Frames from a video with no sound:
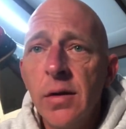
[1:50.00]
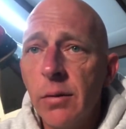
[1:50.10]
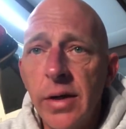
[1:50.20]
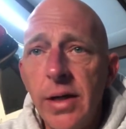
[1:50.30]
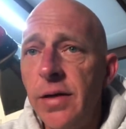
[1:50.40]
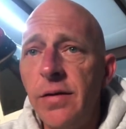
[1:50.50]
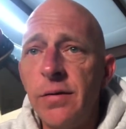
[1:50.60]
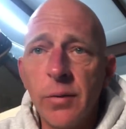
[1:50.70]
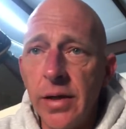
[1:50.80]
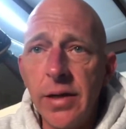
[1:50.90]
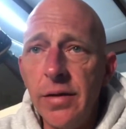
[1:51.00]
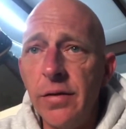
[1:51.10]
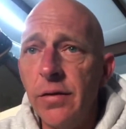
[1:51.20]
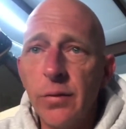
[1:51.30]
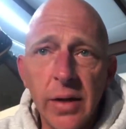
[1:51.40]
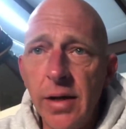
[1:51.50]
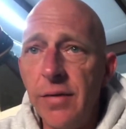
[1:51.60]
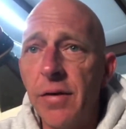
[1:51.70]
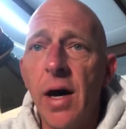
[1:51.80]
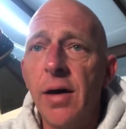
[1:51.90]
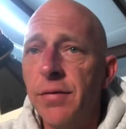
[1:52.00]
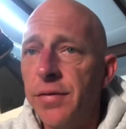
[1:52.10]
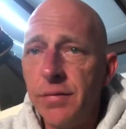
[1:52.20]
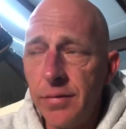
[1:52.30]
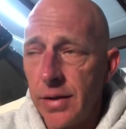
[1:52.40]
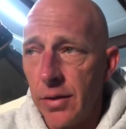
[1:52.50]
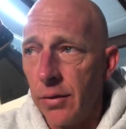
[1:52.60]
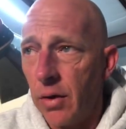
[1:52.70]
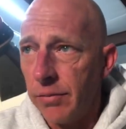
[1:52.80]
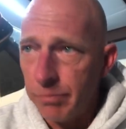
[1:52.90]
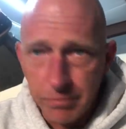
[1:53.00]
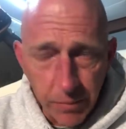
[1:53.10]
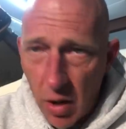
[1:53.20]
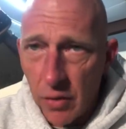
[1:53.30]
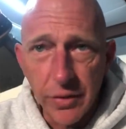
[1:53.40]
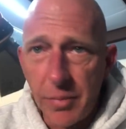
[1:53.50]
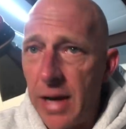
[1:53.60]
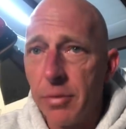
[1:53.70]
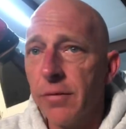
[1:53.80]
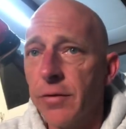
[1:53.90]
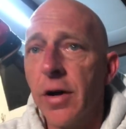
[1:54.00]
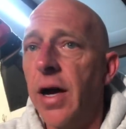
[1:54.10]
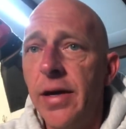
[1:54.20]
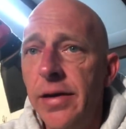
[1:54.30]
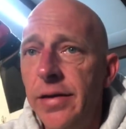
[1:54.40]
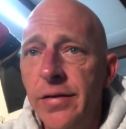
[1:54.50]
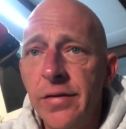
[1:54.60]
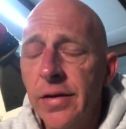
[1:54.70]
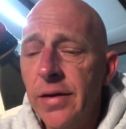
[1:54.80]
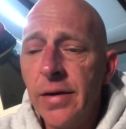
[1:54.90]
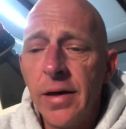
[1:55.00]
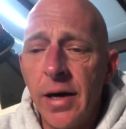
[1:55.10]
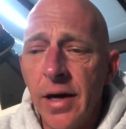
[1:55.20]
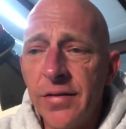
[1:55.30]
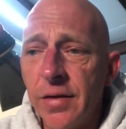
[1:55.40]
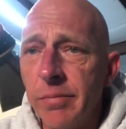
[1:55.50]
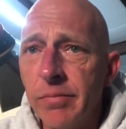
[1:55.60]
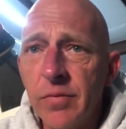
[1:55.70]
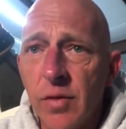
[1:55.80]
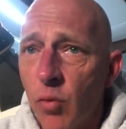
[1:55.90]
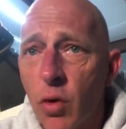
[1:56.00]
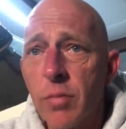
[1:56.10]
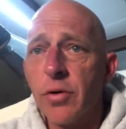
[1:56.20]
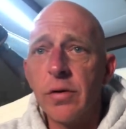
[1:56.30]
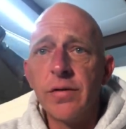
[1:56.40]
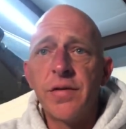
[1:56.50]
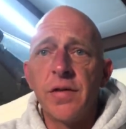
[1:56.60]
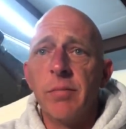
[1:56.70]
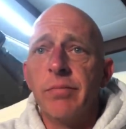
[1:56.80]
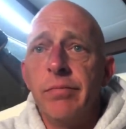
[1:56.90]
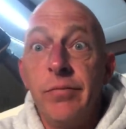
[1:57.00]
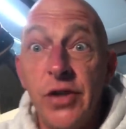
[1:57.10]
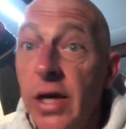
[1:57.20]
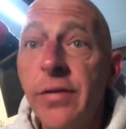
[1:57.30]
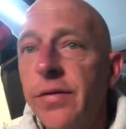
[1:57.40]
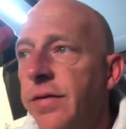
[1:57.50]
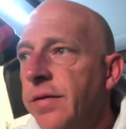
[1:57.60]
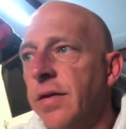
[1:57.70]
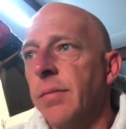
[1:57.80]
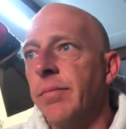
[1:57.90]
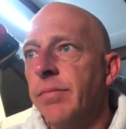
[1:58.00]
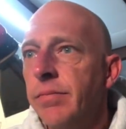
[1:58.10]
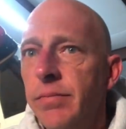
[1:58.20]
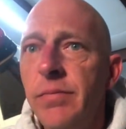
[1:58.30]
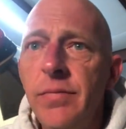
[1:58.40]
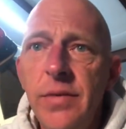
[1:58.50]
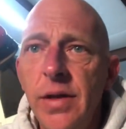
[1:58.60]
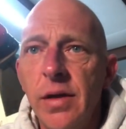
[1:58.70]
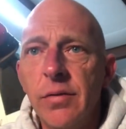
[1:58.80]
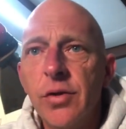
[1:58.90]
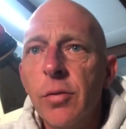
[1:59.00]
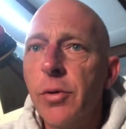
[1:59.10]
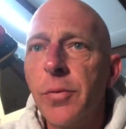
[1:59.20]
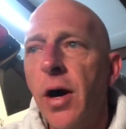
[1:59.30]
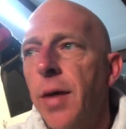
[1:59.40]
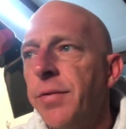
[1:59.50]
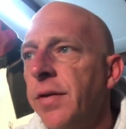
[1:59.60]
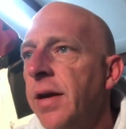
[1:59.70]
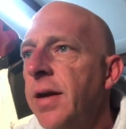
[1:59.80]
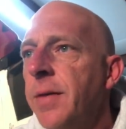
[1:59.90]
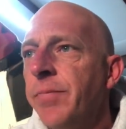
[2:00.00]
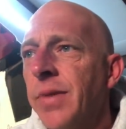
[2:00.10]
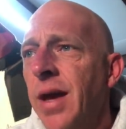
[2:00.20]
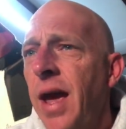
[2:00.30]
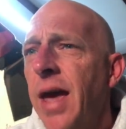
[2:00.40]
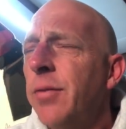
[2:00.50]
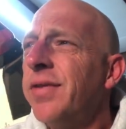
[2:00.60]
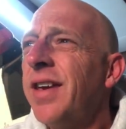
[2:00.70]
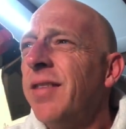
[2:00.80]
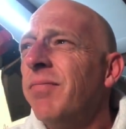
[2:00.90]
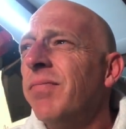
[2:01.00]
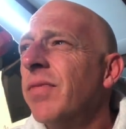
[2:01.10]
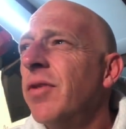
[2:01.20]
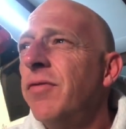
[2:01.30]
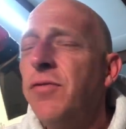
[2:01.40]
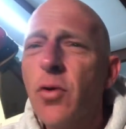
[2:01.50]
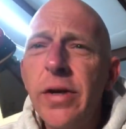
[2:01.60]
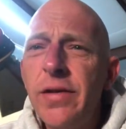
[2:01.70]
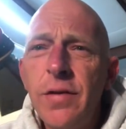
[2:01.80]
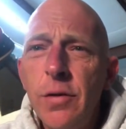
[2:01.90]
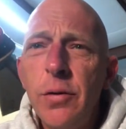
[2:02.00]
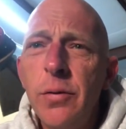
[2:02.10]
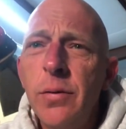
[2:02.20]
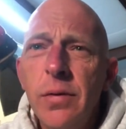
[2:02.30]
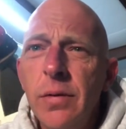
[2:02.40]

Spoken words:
180s, 182s, 185s, you know, all the Piper varieties, some Warbirds, some jets, some, you know, turboprops. And it was like 42